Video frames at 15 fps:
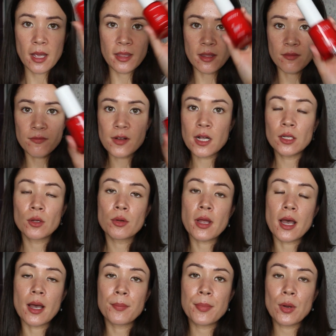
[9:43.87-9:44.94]
and then followed
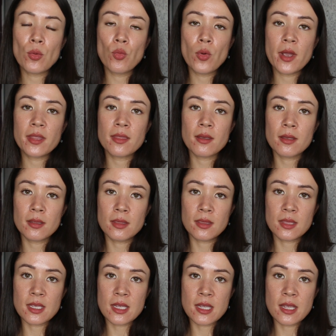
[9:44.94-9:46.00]
up with
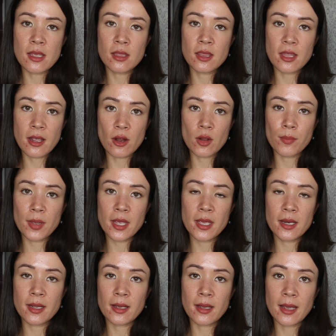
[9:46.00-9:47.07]
the
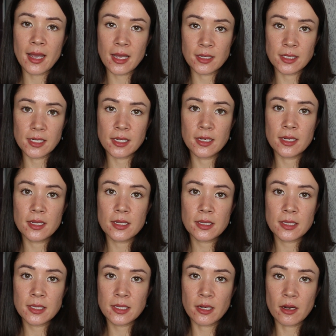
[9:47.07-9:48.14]
THERAMID AZID
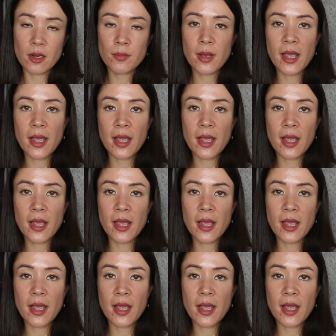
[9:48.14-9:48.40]
serum.